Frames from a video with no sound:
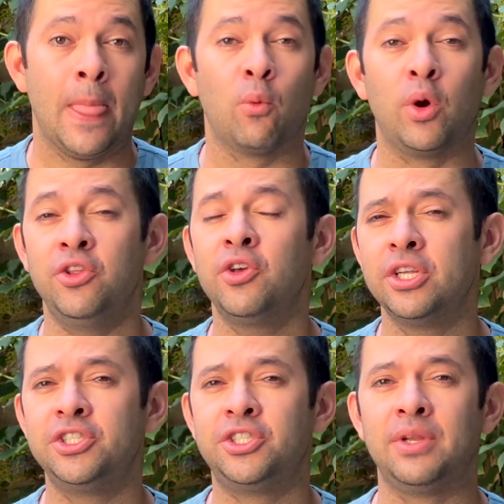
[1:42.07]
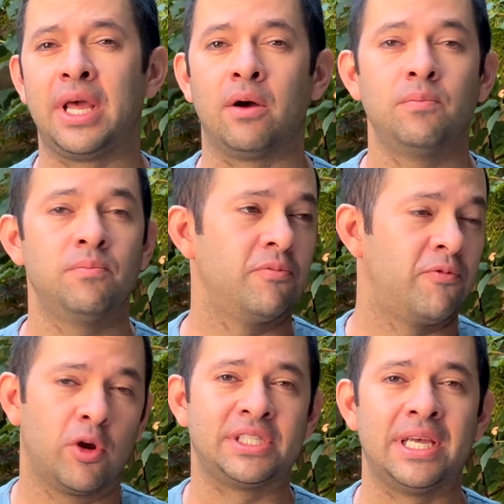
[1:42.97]
What you can do now,
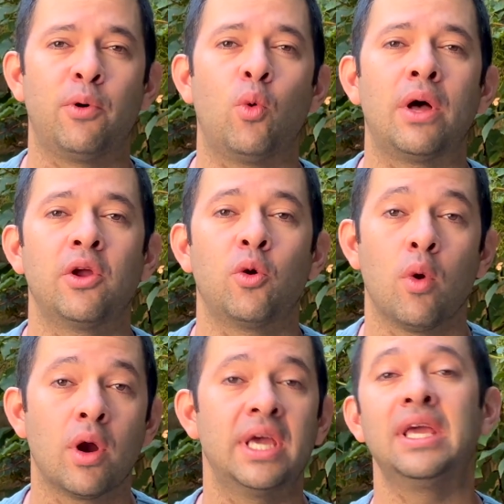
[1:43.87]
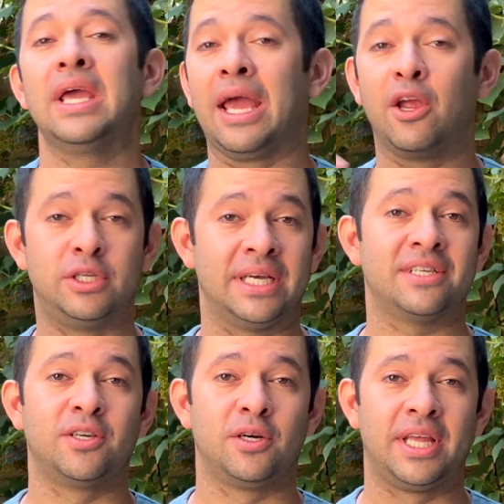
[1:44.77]
for example, while you're working at your
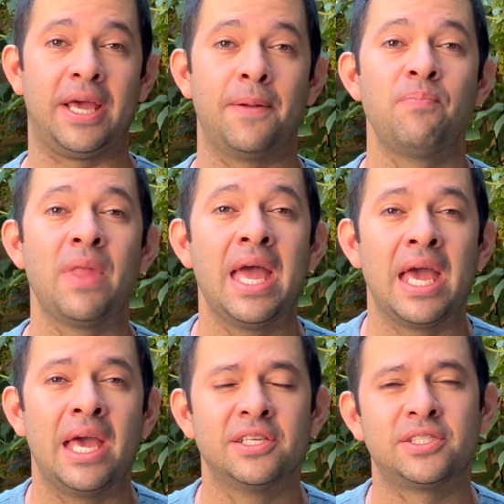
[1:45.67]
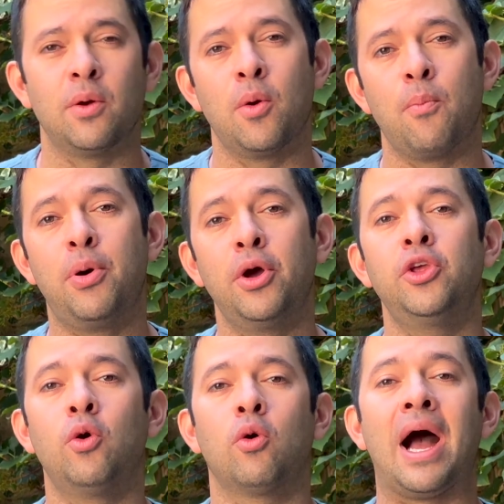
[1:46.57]
desk all day, is put
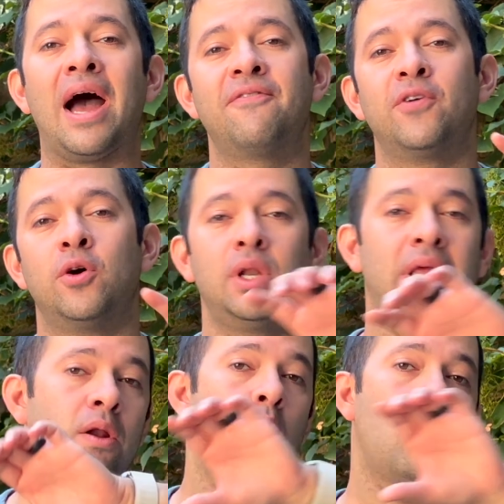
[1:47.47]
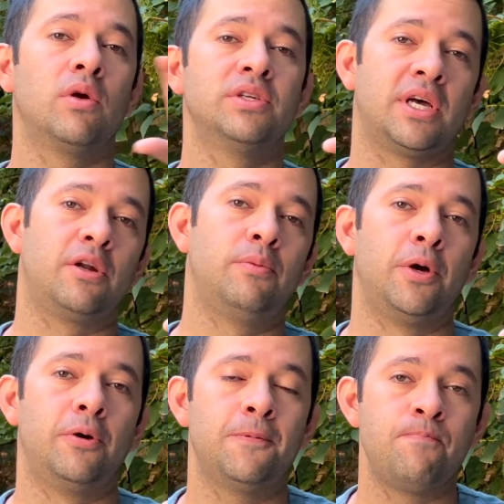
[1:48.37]
your iPhone in horizontal
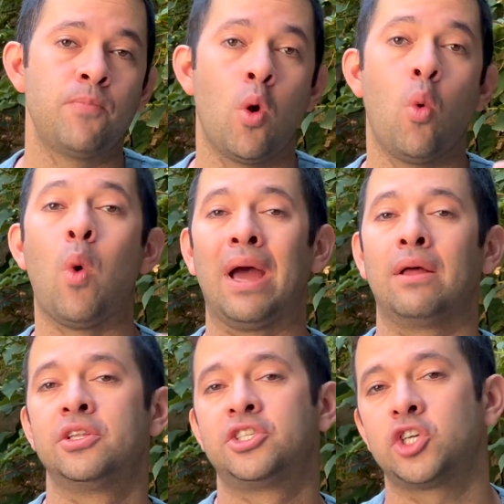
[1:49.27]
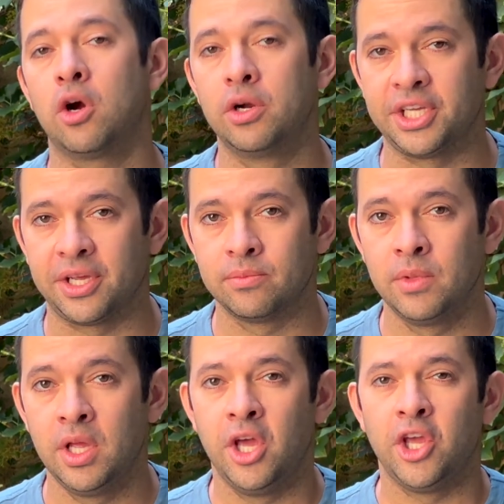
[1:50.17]
mode while it's charging.
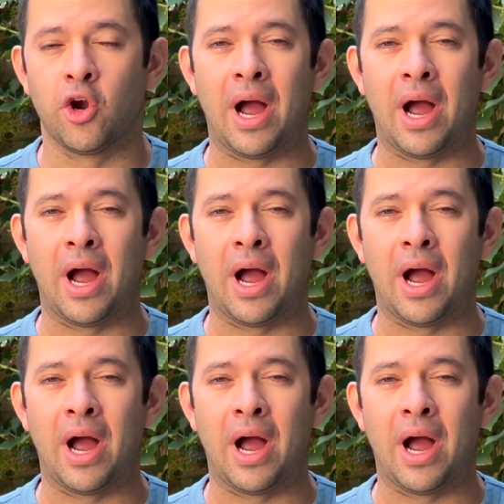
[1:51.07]
Your